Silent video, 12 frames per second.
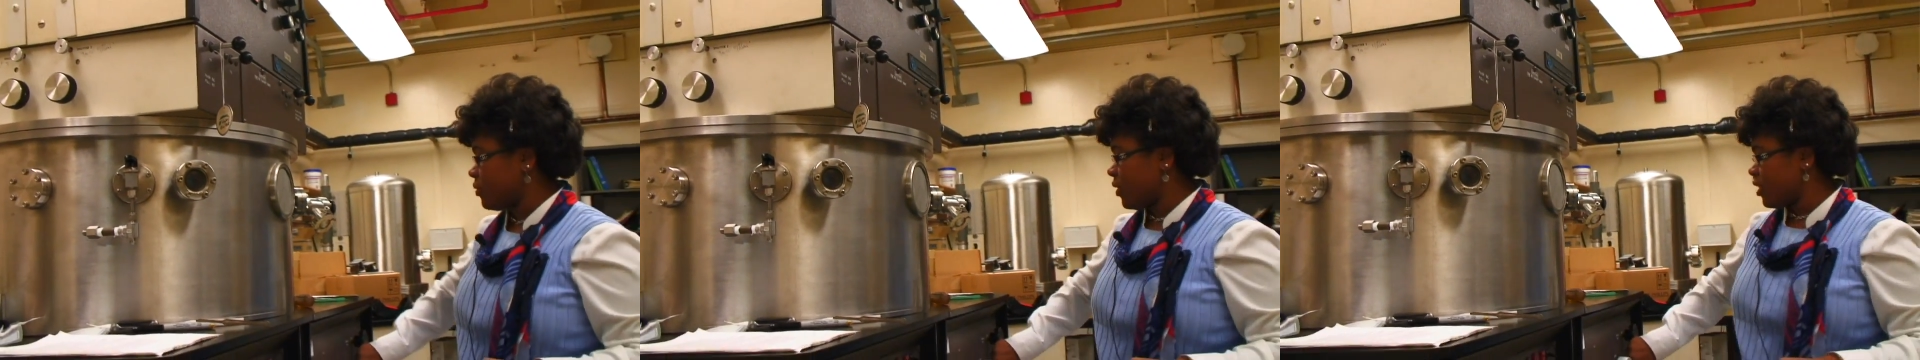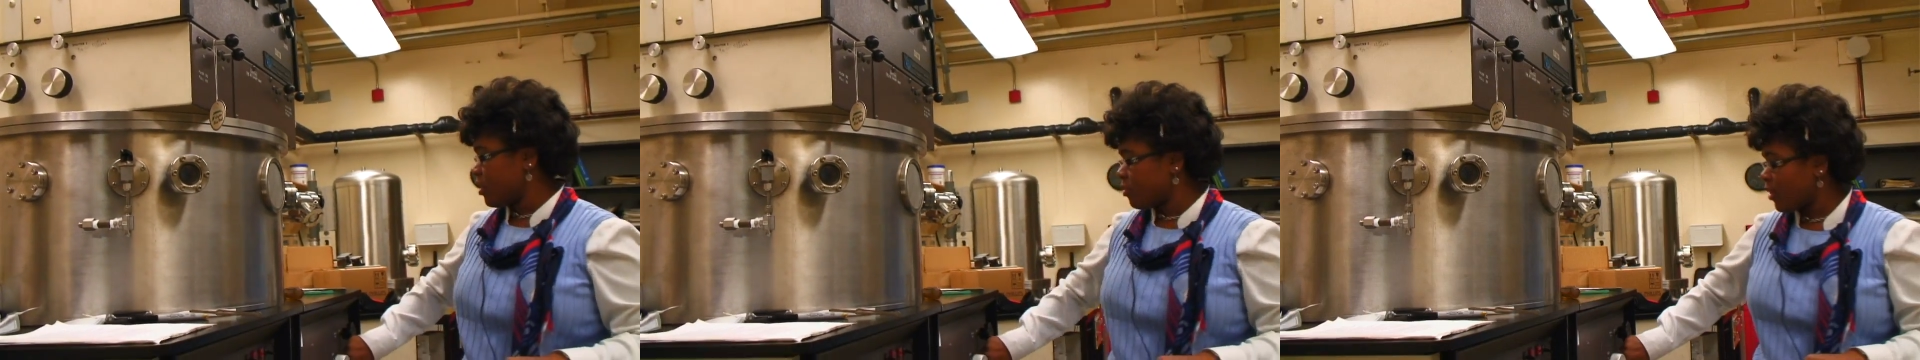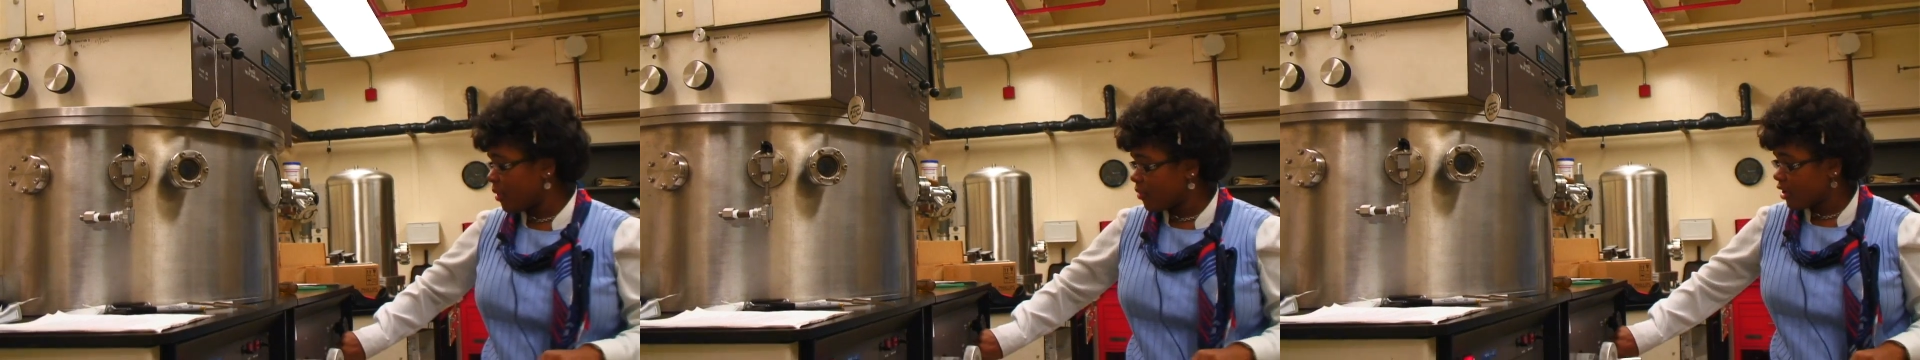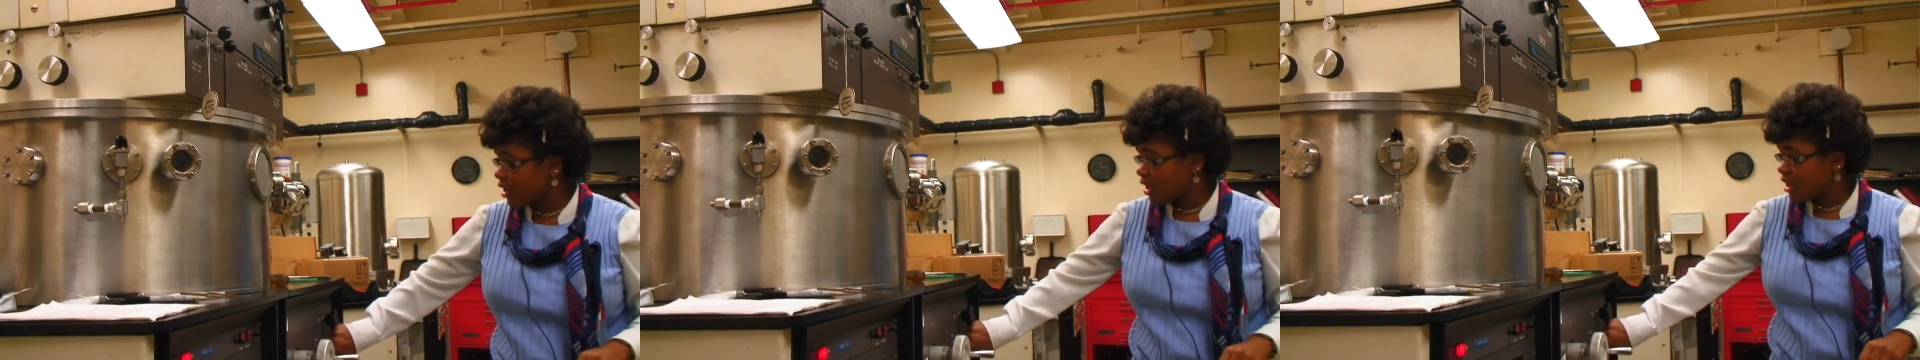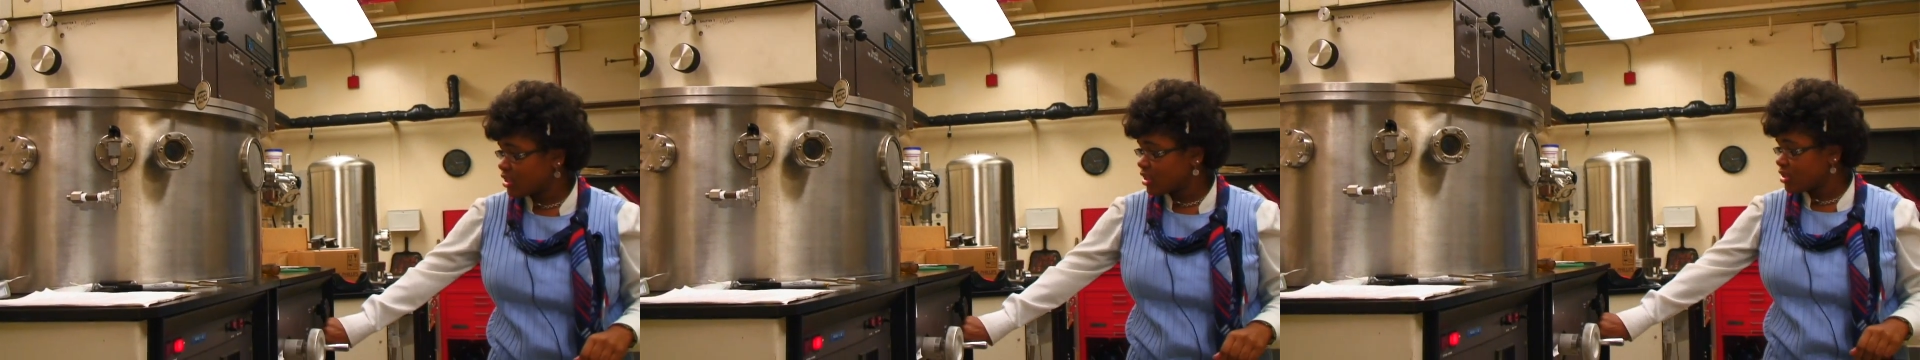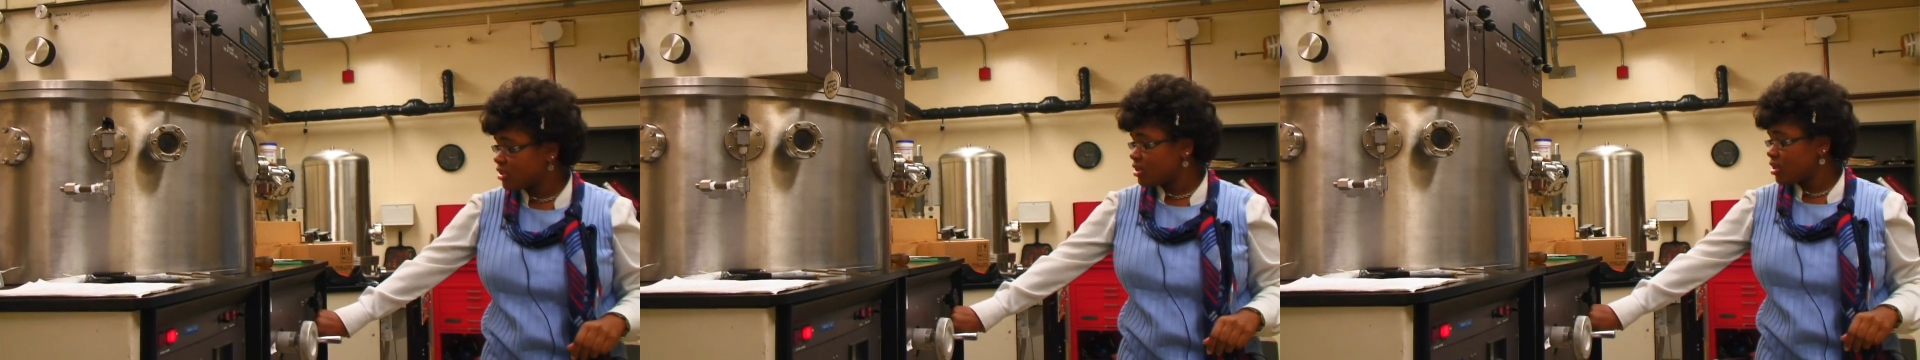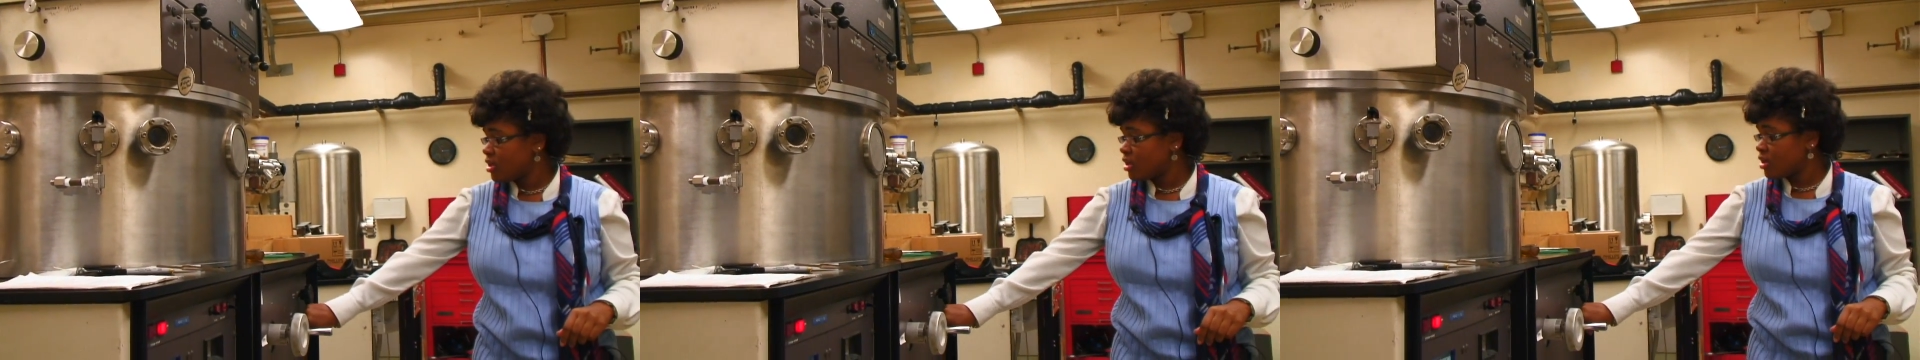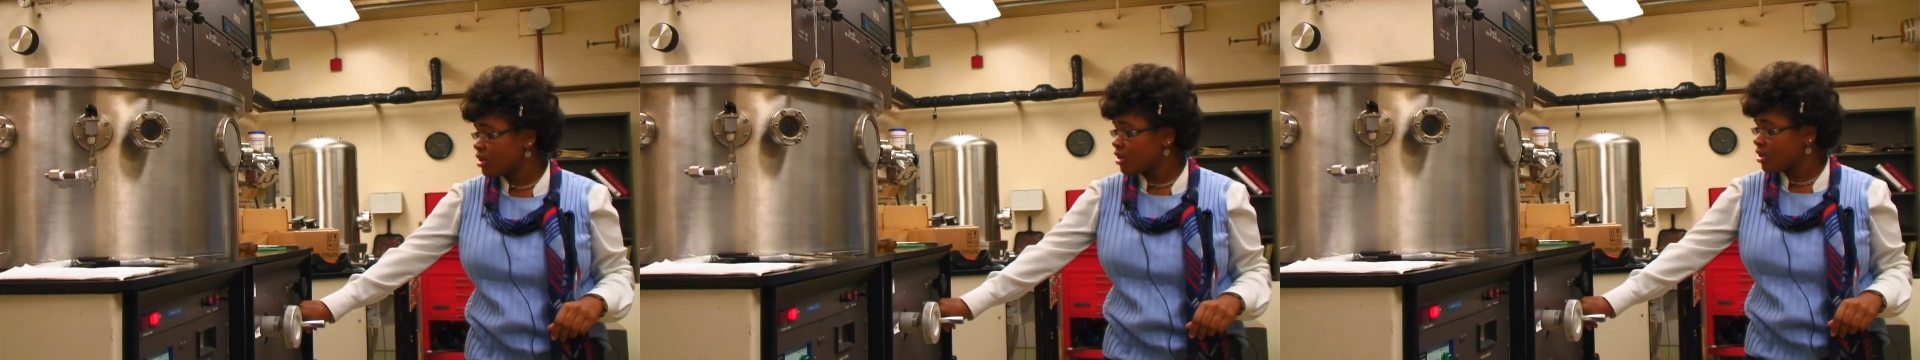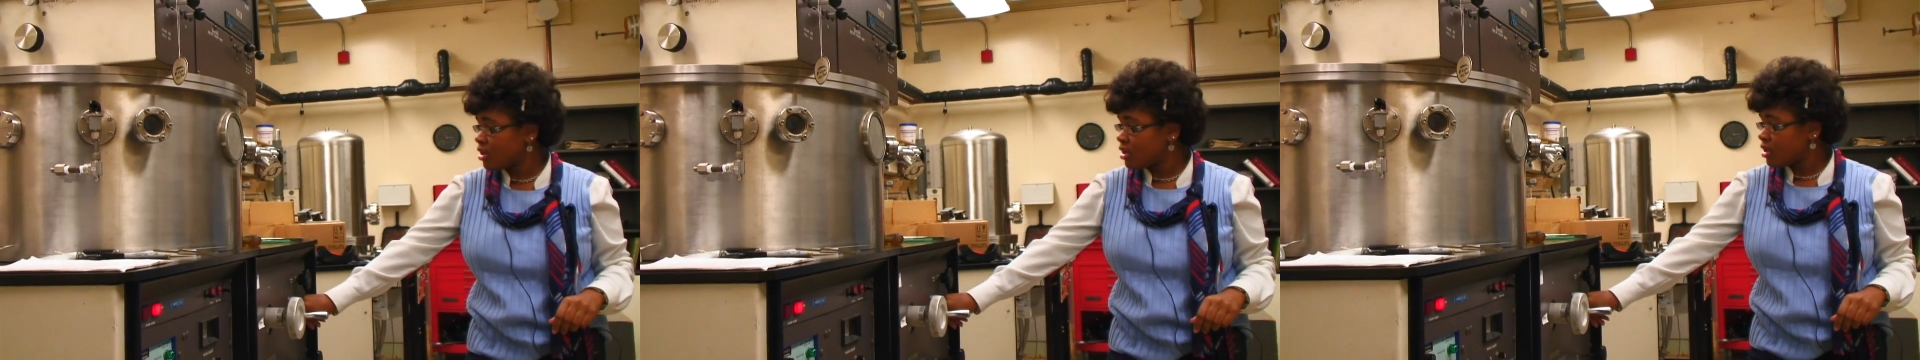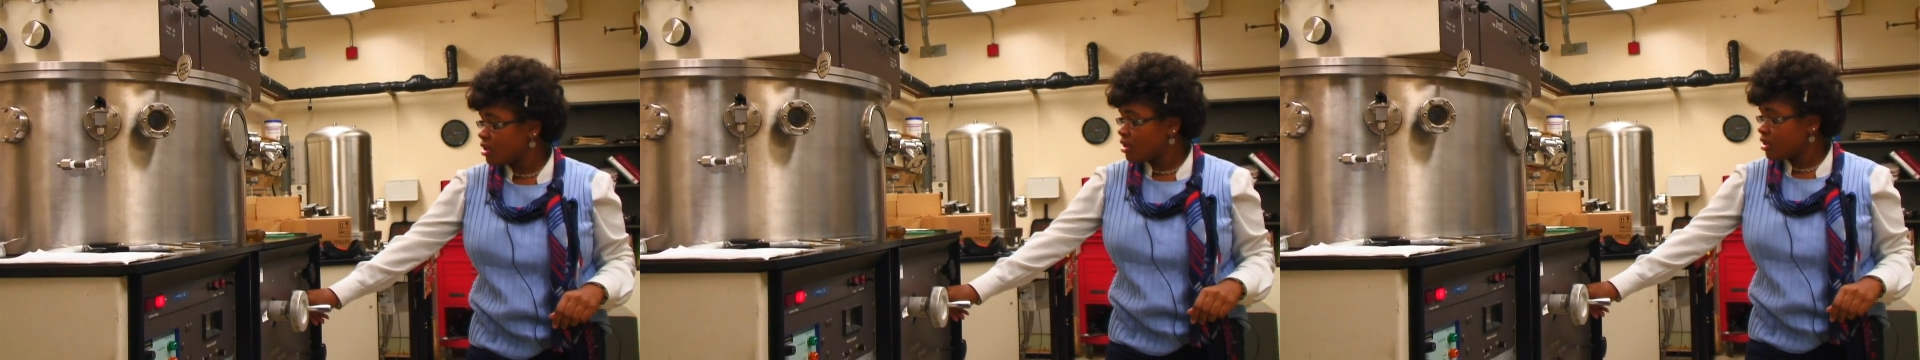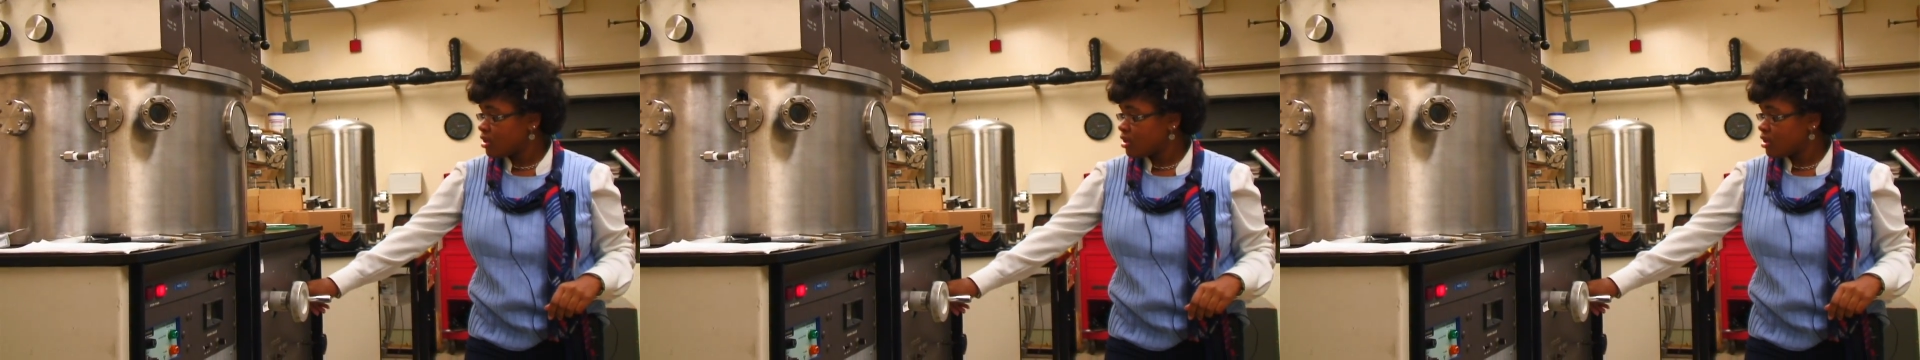I know that all those little things that you